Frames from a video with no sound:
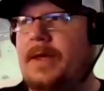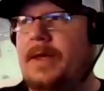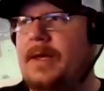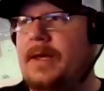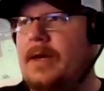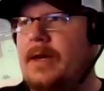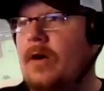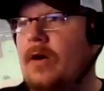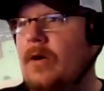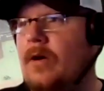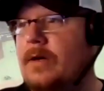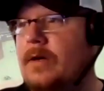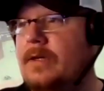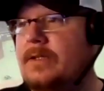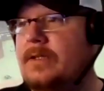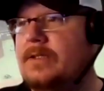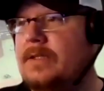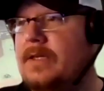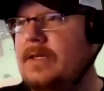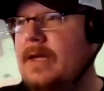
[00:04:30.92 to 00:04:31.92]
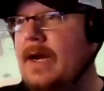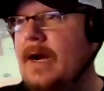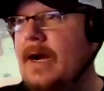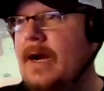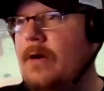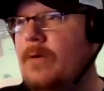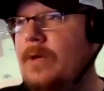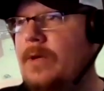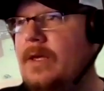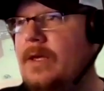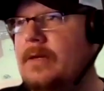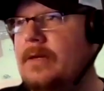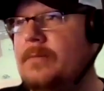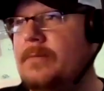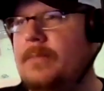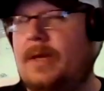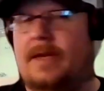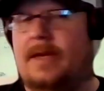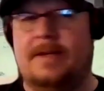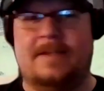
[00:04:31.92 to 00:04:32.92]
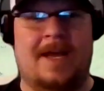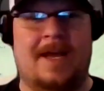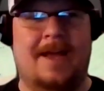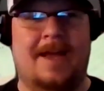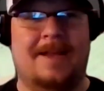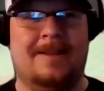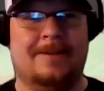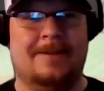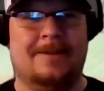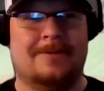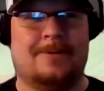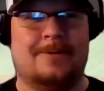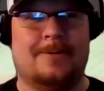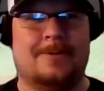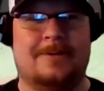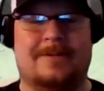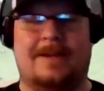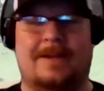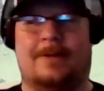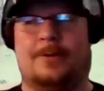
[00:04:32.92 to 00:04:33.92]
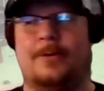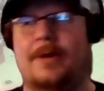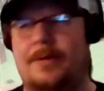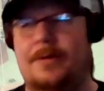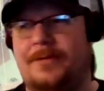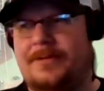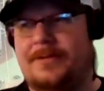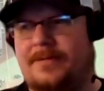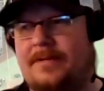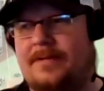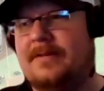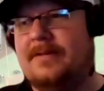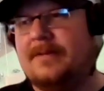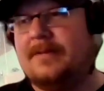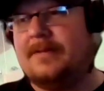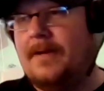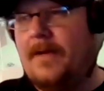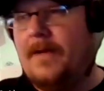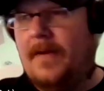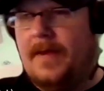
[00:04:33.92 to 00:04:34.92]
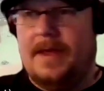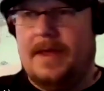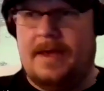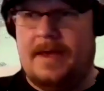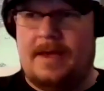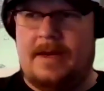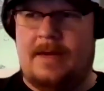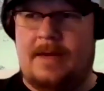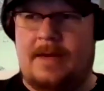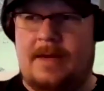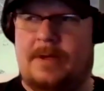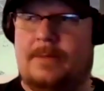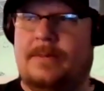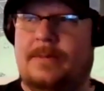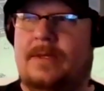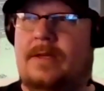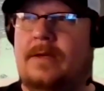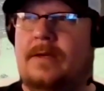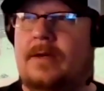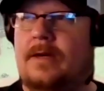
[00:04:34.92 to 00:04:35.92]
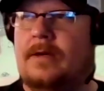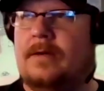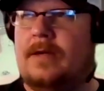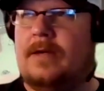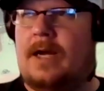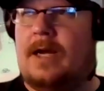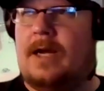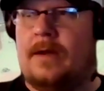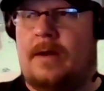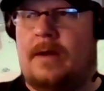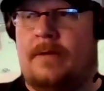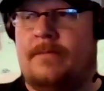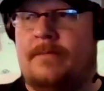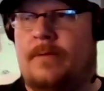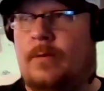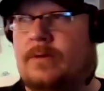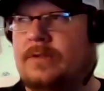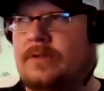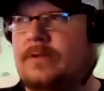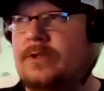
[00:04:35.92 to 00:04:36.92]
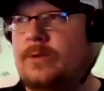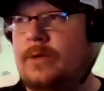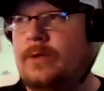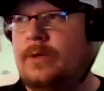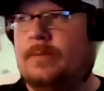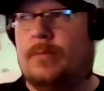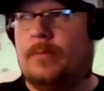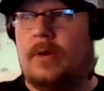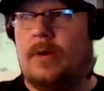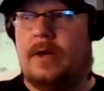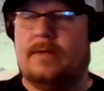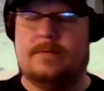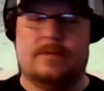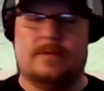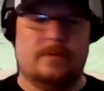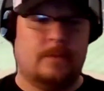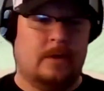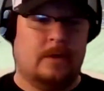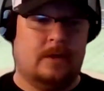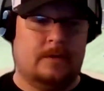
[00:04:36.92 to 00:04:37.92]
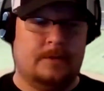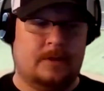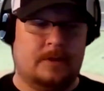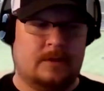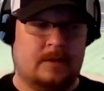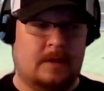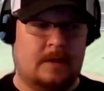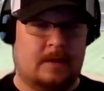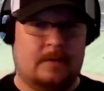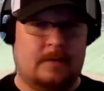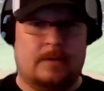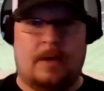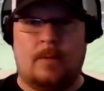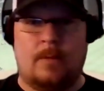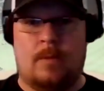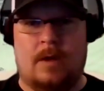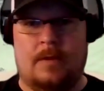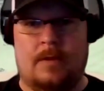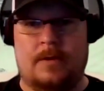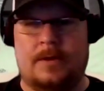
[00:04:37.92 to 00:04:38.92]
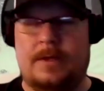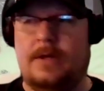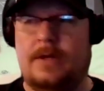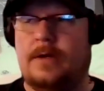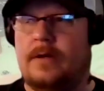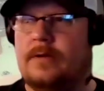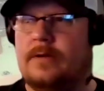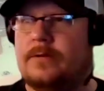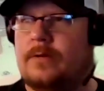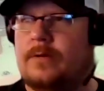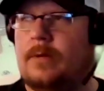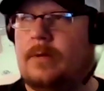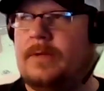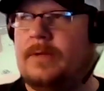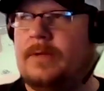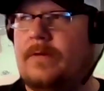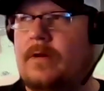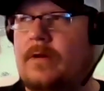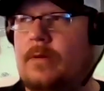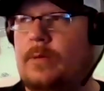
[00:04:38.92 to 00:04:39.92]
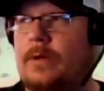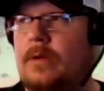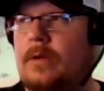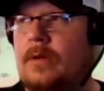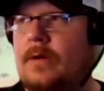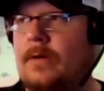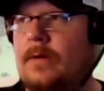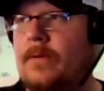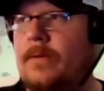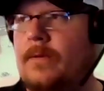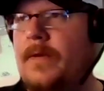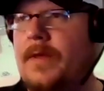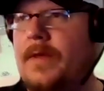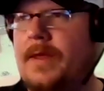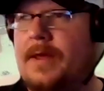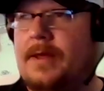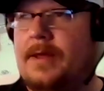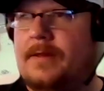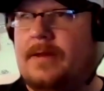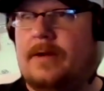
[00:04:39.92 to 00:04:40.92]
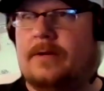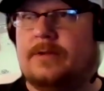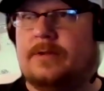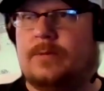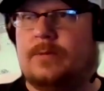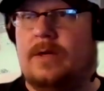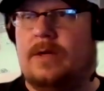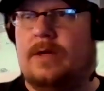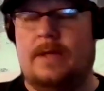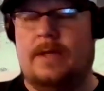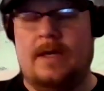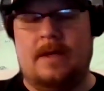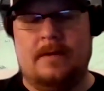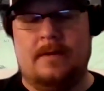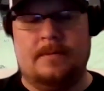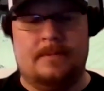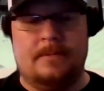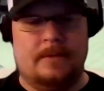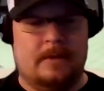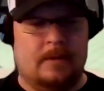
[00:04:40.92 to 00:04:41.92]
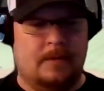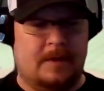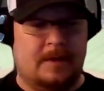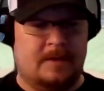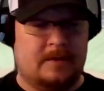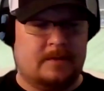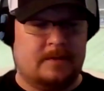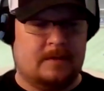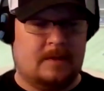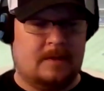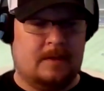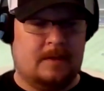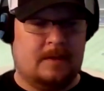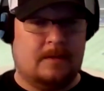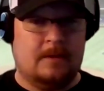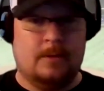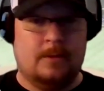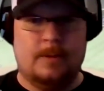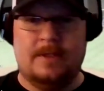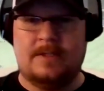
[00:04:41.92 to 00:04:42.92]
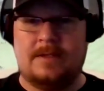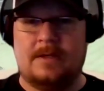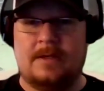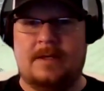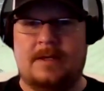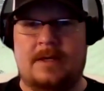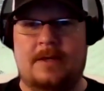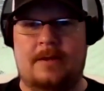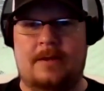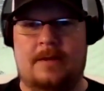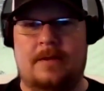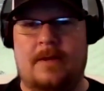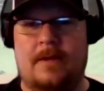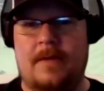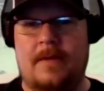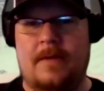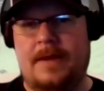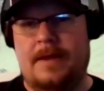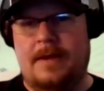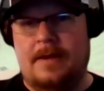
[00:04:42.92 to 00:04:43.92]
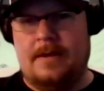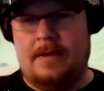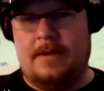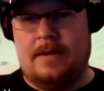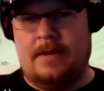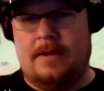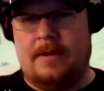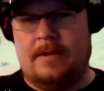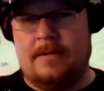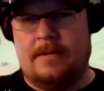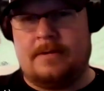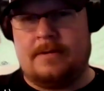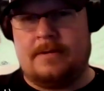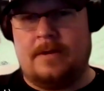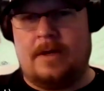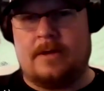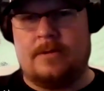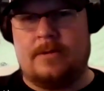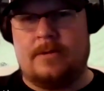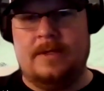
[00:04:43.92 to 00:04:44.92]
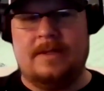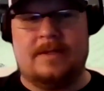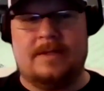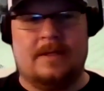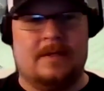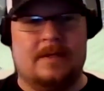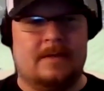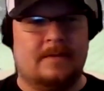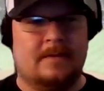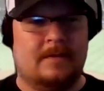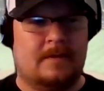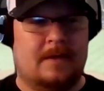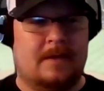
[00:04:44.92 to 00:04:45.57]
hard to see how he can maintain those throughout the season. And I'm going to be, I've always enjoyed the Braves as well, just not while they're here. So I'll be following along there as well. And, that's Luis Angel, Acunita's